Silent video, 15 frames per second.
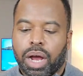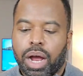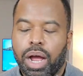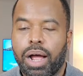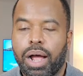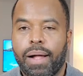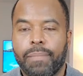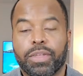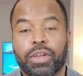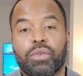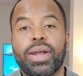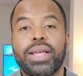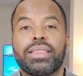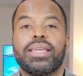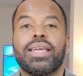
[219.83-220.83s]
Um, the
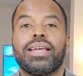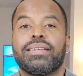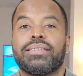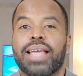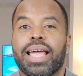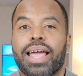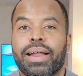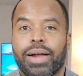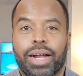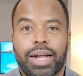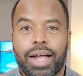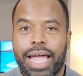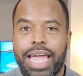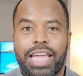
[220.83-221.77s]
great thing is that uh,